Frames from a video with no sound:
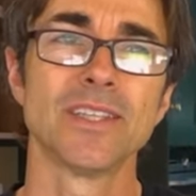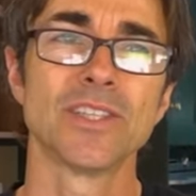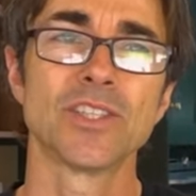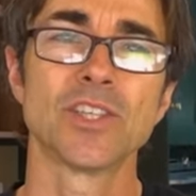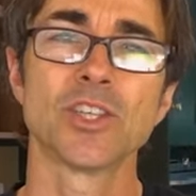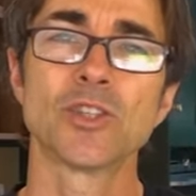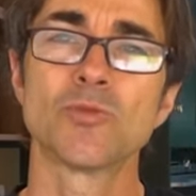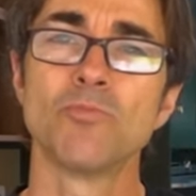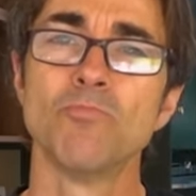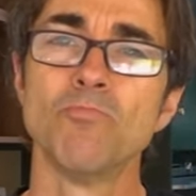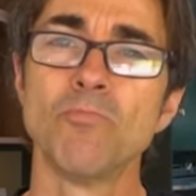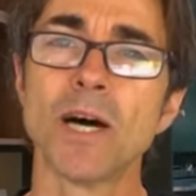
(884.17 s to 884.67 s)

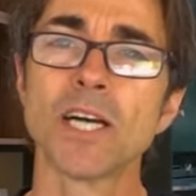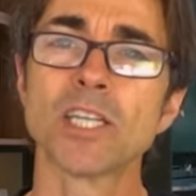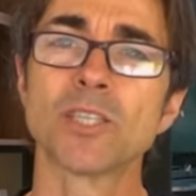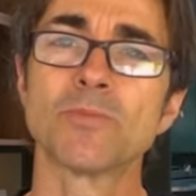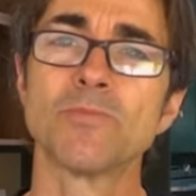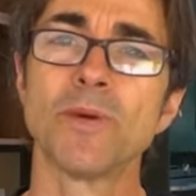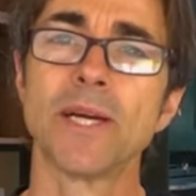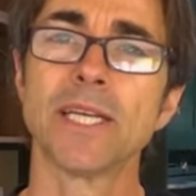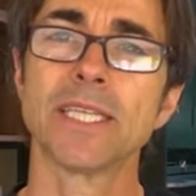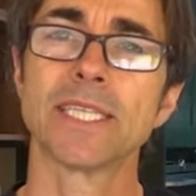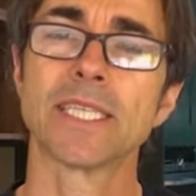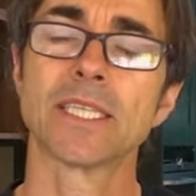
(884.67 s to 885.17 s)
just much
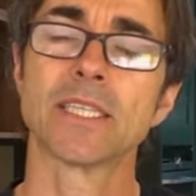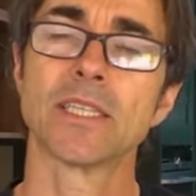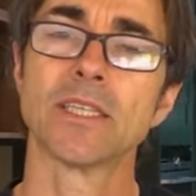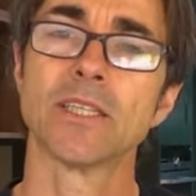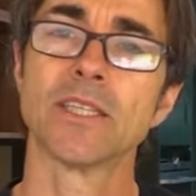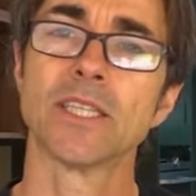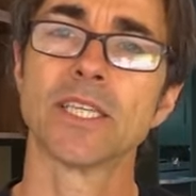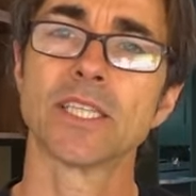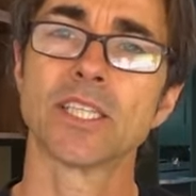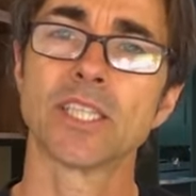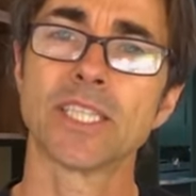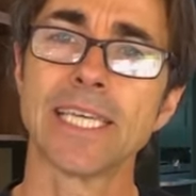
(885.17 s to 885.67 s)
better
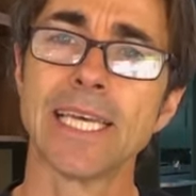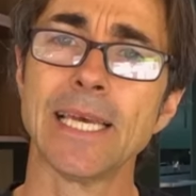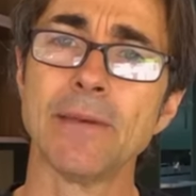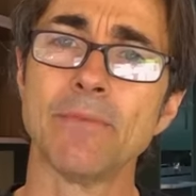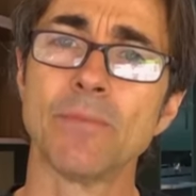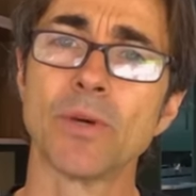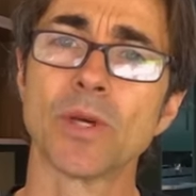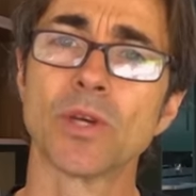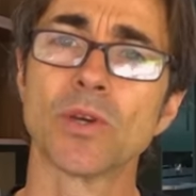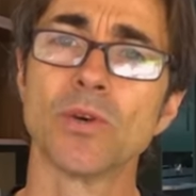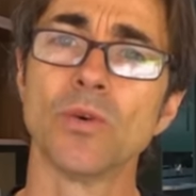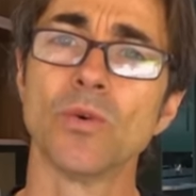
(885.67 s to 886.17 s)
than the
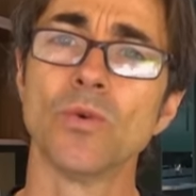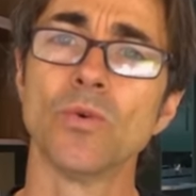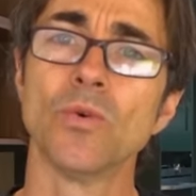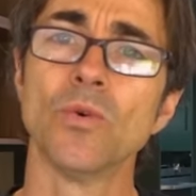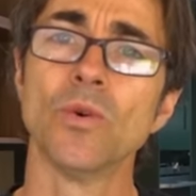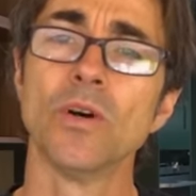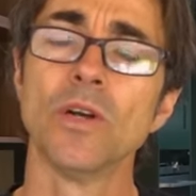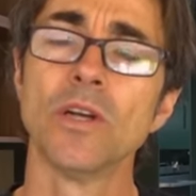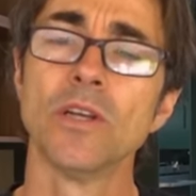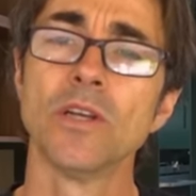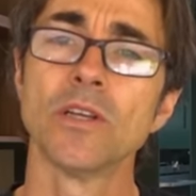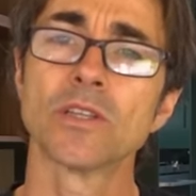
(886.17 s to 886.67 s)

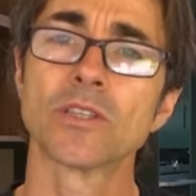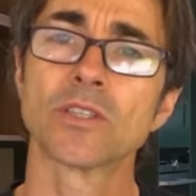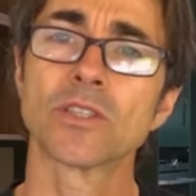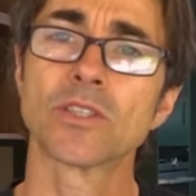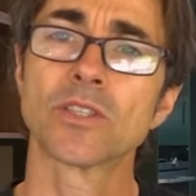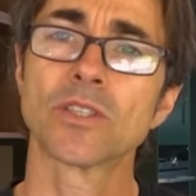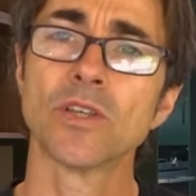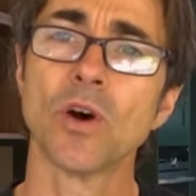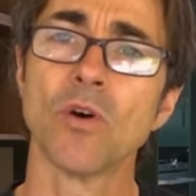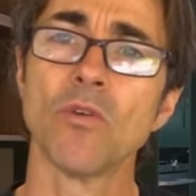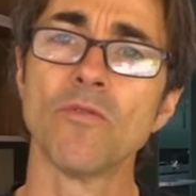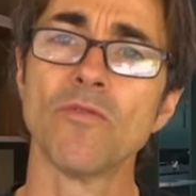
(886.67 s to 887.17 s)
typical
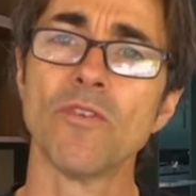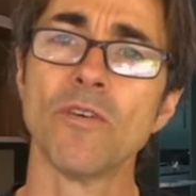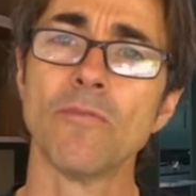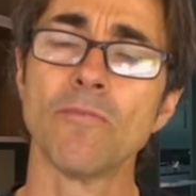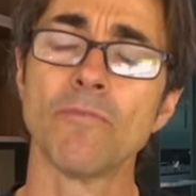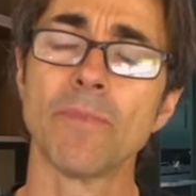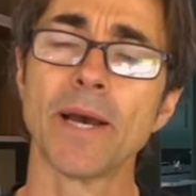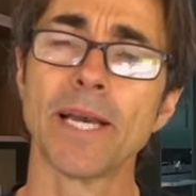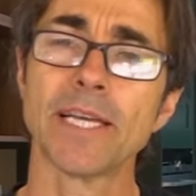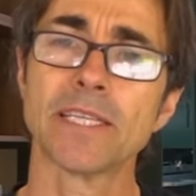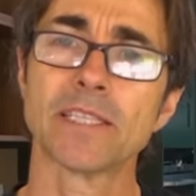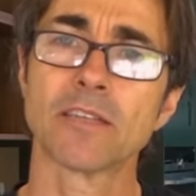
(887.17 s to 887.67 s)

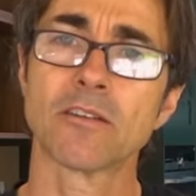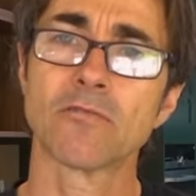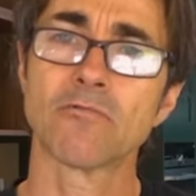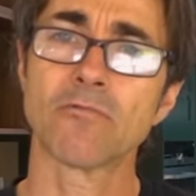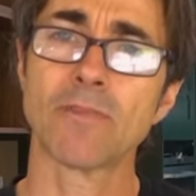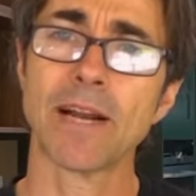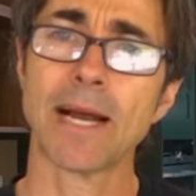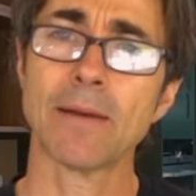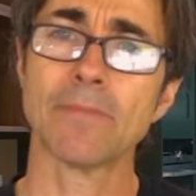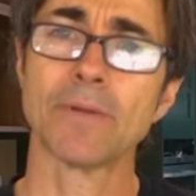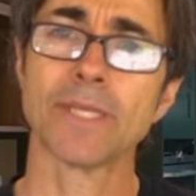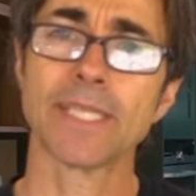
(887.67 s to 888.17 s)
solvent-based
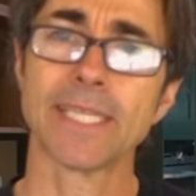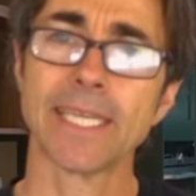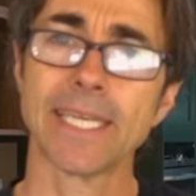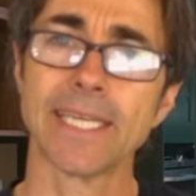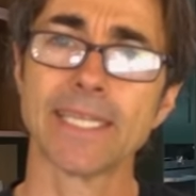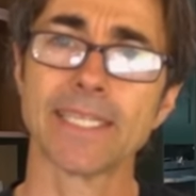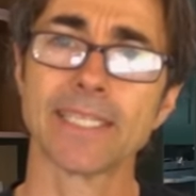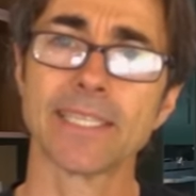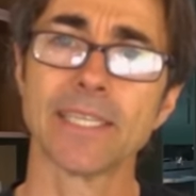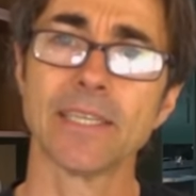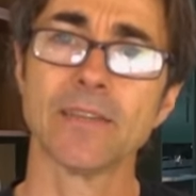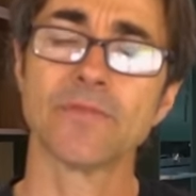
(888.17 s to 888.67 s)
grab
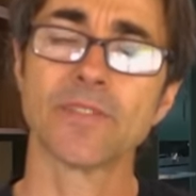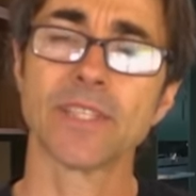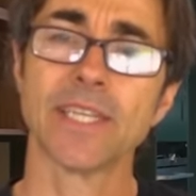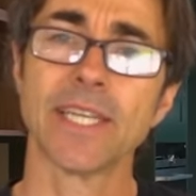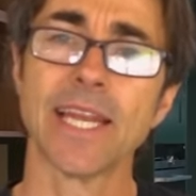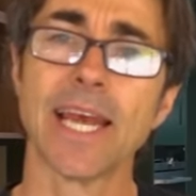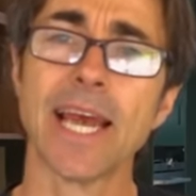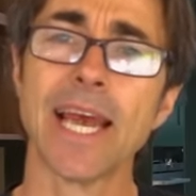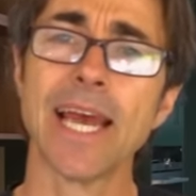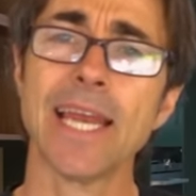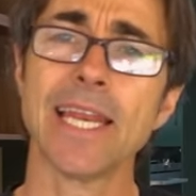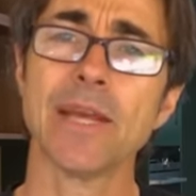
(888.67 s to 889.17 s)
adhesives,
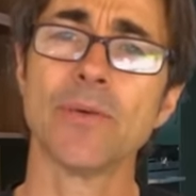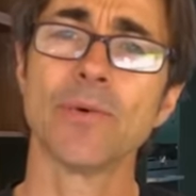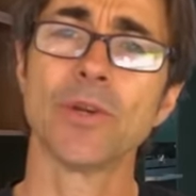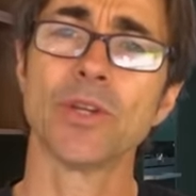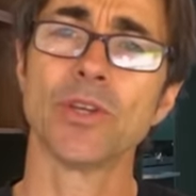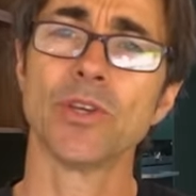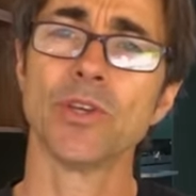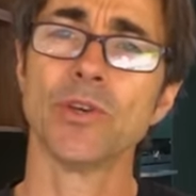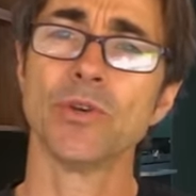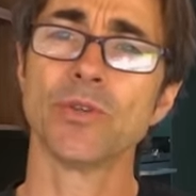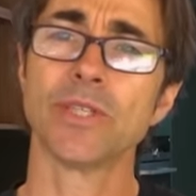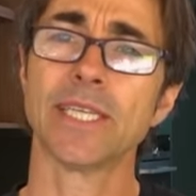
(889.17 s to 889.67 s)
and anyone
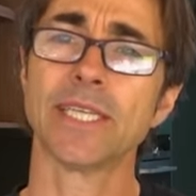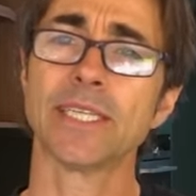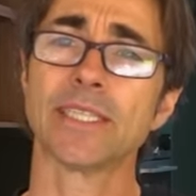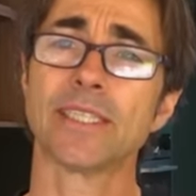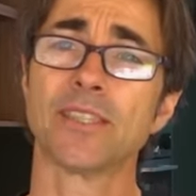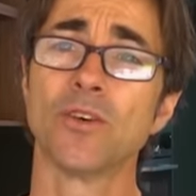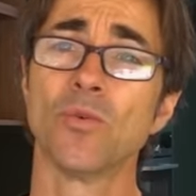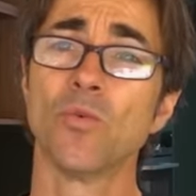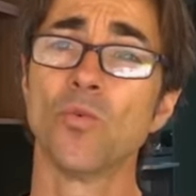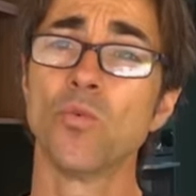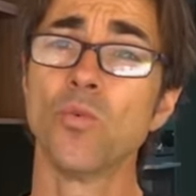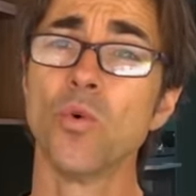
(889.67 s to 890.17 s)
who uses
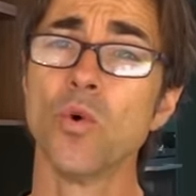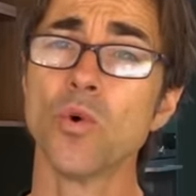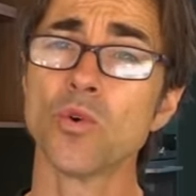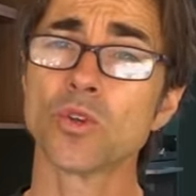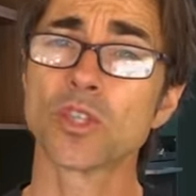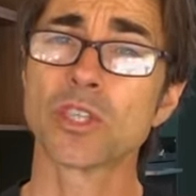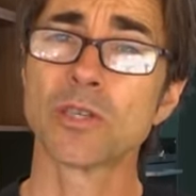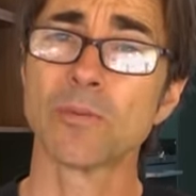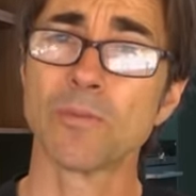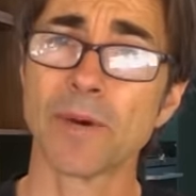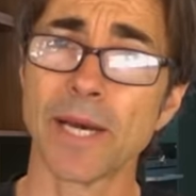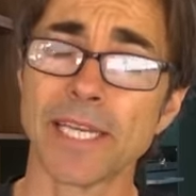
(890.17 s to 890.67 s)
the
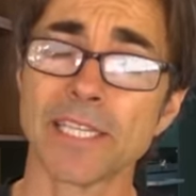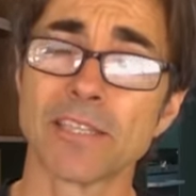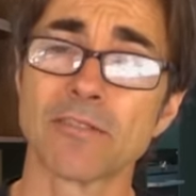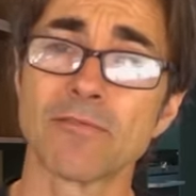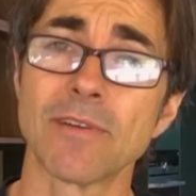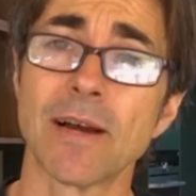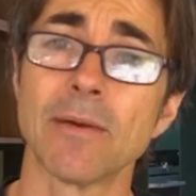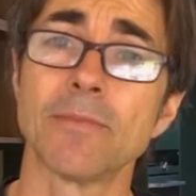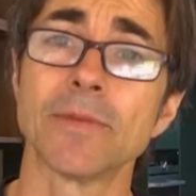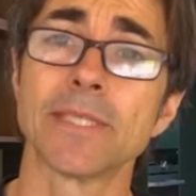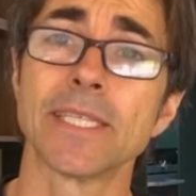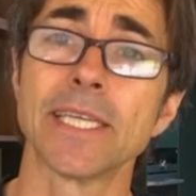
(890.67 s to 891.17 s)
water-based
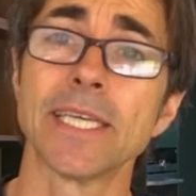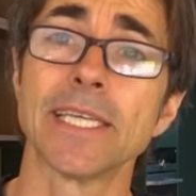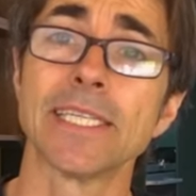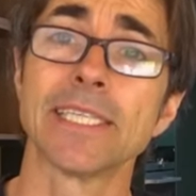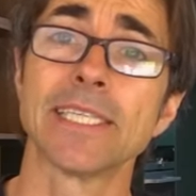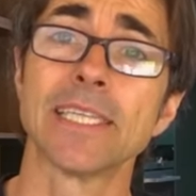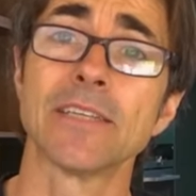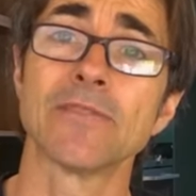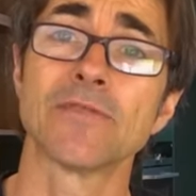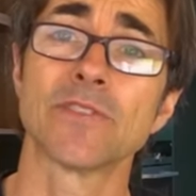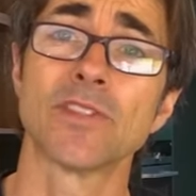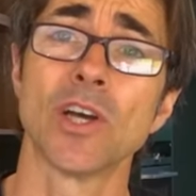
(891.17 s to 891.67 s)
grab
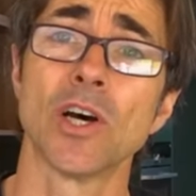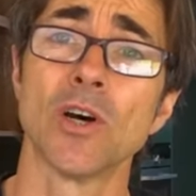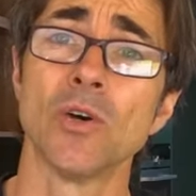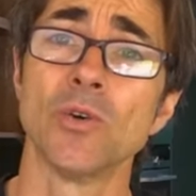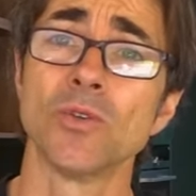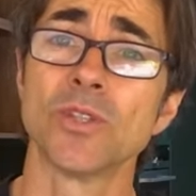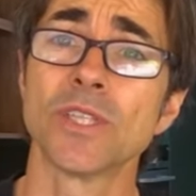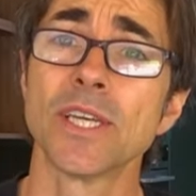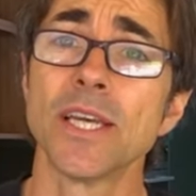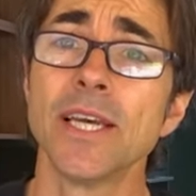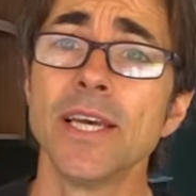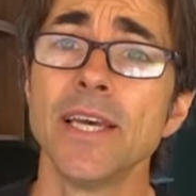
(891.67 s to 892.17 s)
adhesives
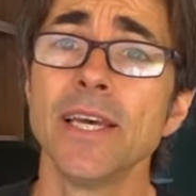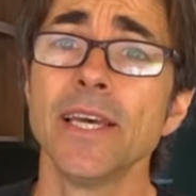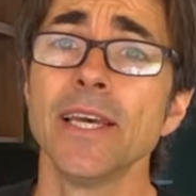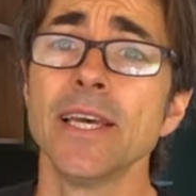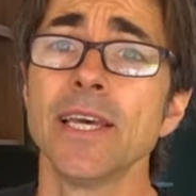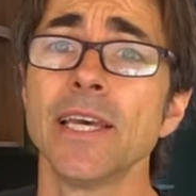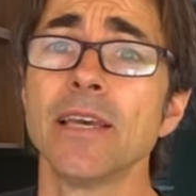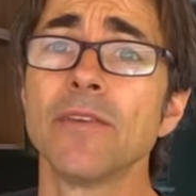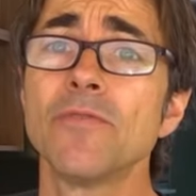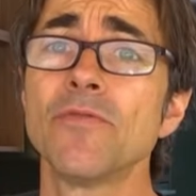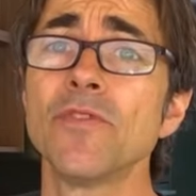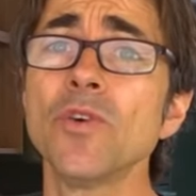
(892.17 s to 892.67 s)
knows,
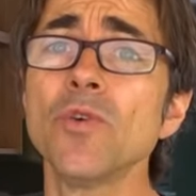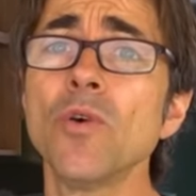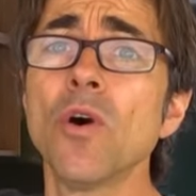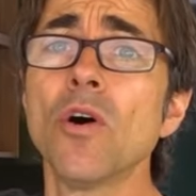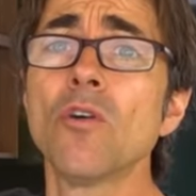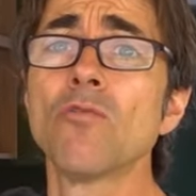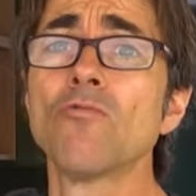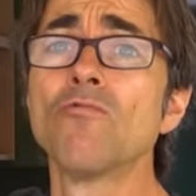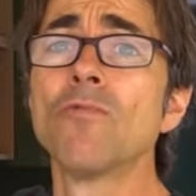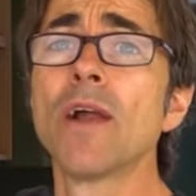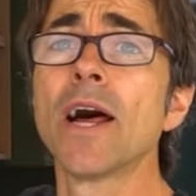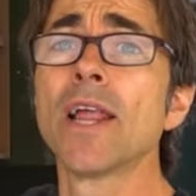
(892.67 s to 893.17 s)
if you
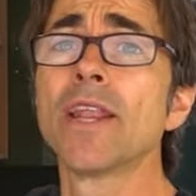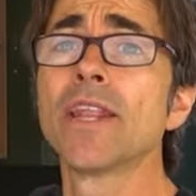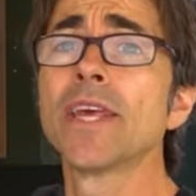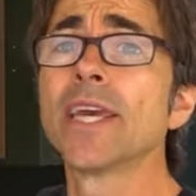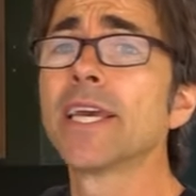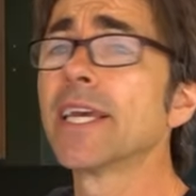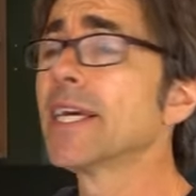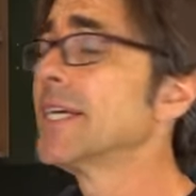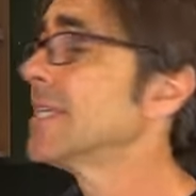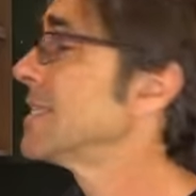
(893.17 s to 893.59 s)
are running